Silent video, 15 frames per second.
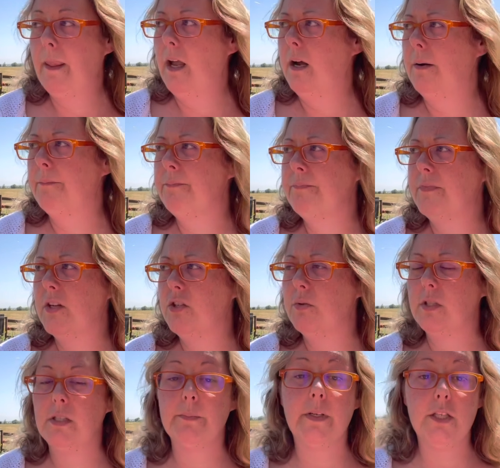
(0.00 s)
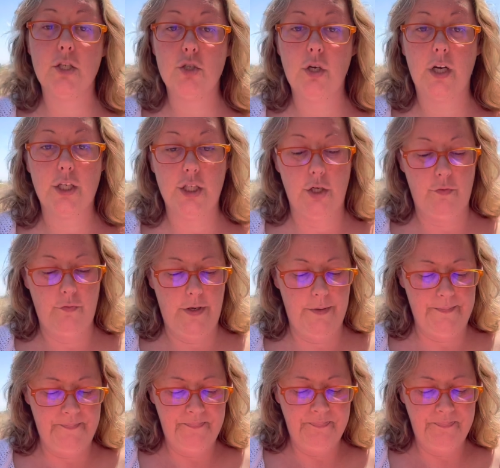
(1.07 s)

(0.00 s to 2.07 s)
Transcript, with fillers: Um, they're doing some construction over there.